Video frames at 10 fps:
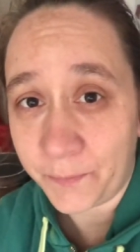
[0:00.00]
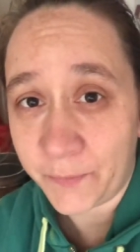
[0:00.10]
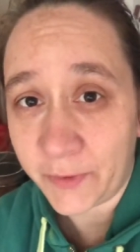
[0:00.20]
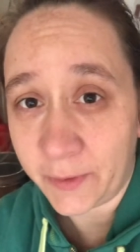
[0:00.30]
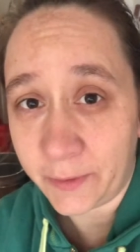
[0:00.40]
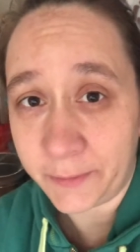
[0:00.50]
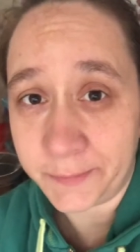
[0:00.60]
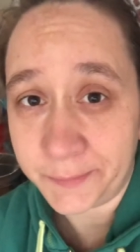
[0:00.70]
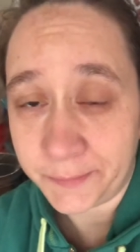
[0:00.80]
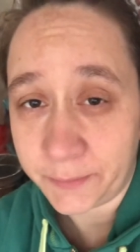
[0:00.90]
So,
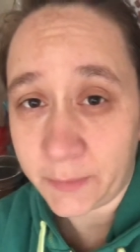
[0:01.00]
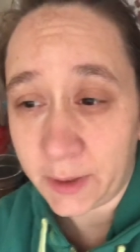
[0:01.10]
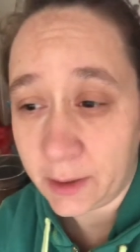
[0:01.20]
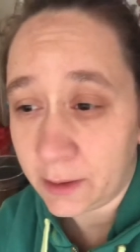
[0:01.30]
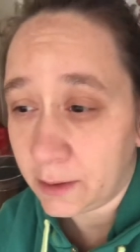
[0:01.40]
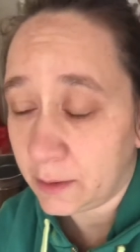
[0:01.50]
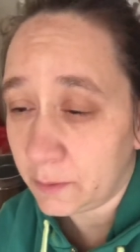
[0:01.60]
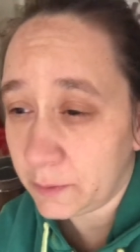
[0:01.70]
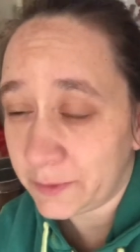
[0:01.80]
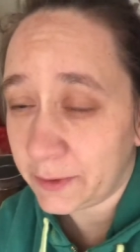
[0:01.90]
what
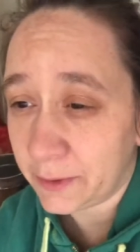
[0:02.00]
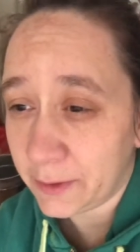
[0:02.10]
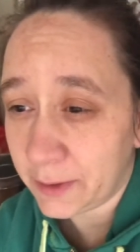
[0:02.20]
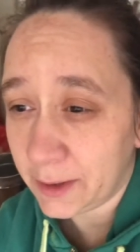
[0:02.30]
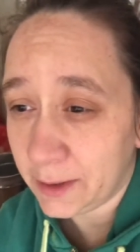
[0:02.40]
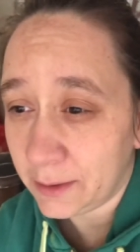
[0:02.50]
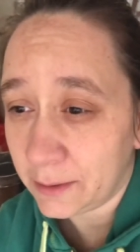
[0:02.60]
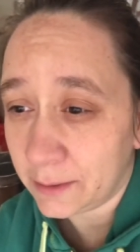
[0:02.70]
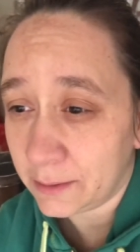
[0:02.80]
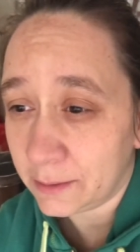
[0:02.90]
was the other thing?
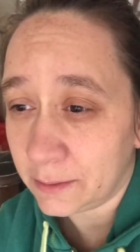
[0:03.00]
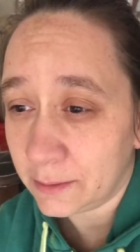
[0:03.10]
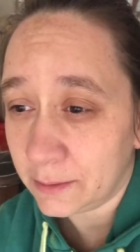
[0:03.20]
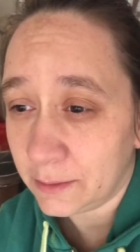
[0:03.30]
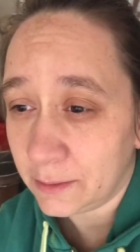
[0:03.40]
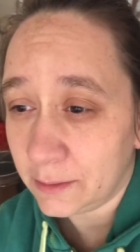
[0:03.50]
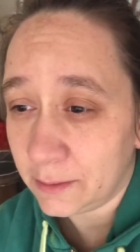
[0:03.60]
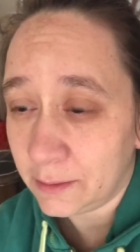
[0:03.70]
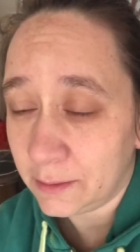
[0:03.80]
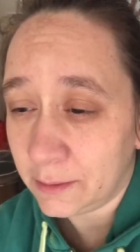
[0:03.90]

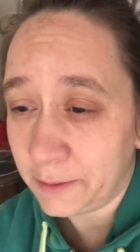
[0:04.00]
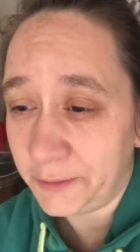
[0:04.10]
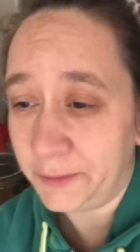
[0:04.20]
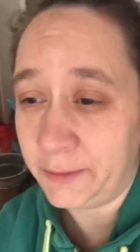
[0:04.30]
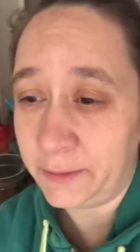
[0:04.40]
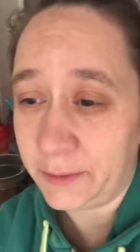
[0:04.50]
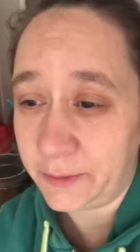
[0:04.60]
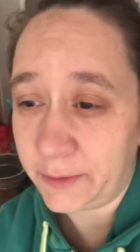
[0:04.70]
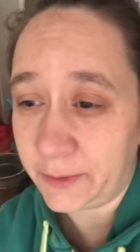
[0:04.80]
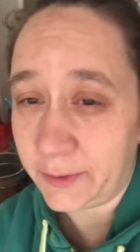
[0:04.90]
No,
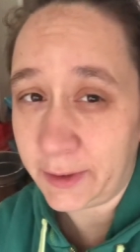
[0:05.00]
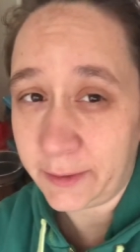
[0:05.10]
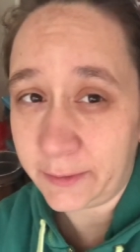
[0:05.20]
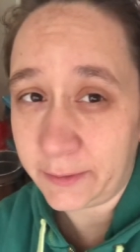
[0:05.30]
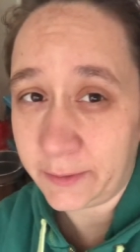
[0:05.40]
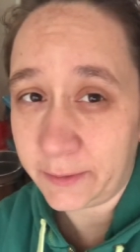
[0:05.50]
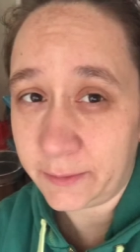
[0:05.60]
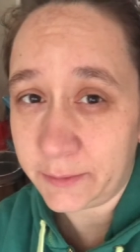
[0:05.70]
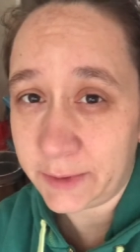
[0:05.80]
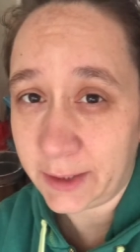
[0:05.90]
that's not that
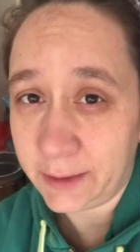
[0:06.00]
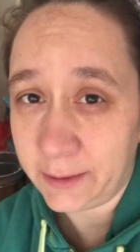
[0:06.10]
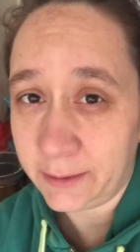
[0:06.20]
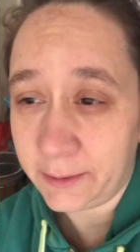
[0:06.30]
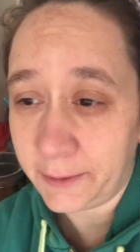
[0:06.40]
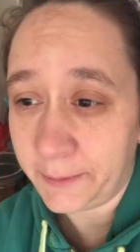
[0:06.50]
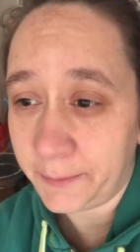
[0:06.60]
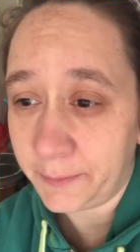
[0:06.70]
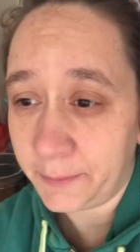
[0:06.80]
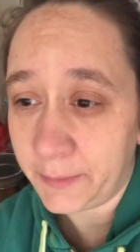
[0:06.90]
telling.
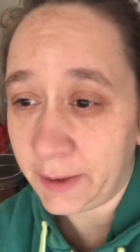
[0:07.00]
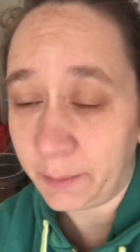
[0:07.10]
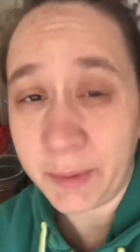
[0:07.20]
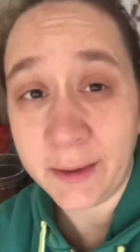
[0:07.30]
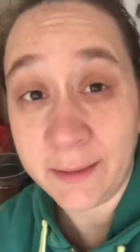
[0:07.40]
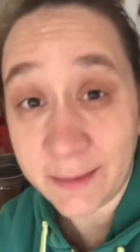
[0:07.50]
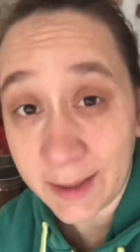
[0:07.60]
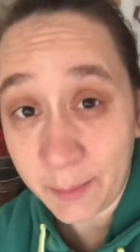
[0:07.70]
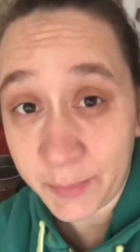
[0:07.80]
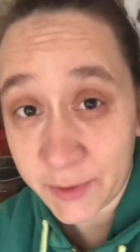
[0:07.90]
Barely
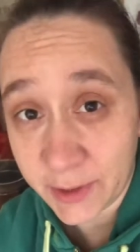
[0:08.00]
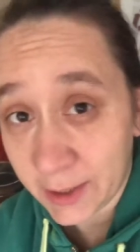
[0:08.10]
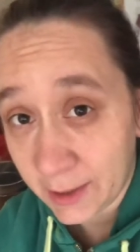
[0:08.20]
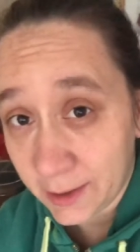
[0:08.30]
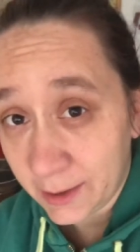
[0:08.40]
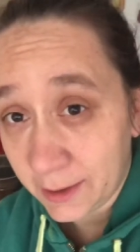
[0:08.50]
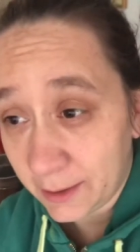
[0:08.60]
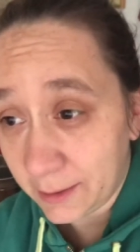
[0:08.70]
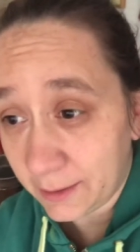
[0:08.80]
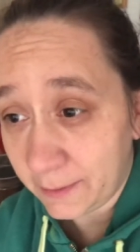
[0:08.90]
slept.
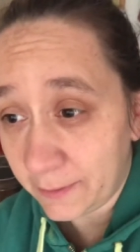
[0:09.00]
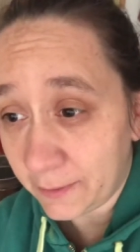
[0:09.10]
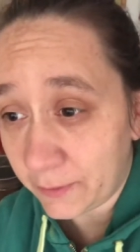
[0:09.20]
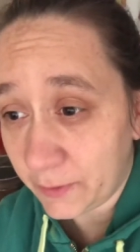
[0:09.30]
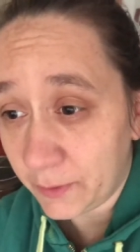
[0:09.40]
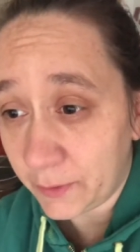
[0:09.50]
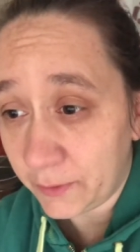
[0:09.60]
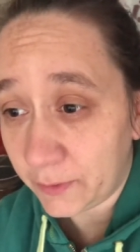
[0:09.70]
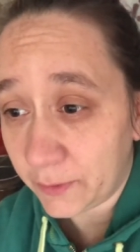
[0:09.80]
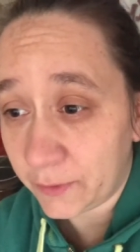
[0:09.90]
It's not so good.
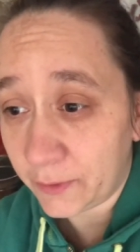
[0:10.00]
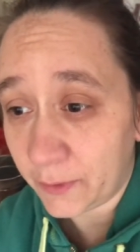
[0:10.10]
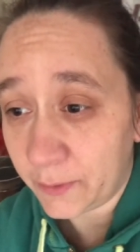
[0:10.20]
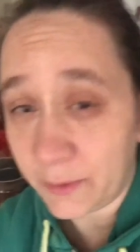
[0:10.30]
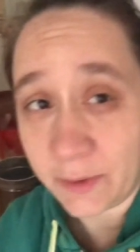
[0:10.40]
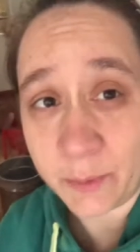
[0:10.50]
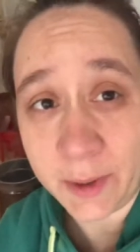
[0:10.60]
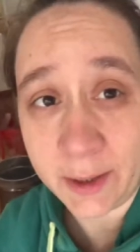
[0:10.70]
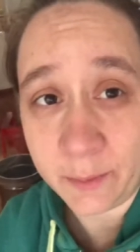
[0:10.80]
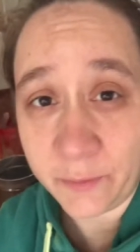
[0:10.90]
So that's
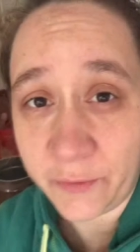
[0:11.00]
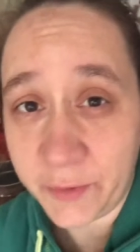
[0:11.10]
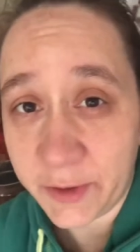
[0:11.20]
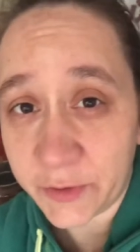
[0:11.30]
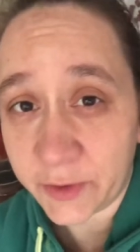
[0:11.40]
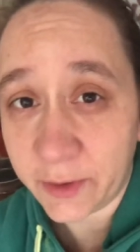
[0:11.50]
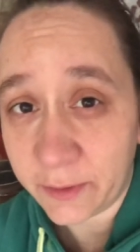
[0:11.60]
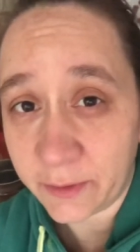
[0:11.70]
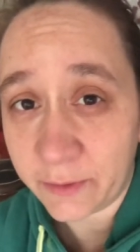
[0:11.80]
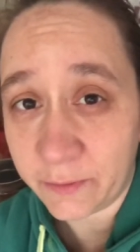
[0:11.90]
why I'm finishing
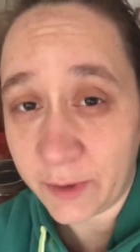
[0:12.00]
this.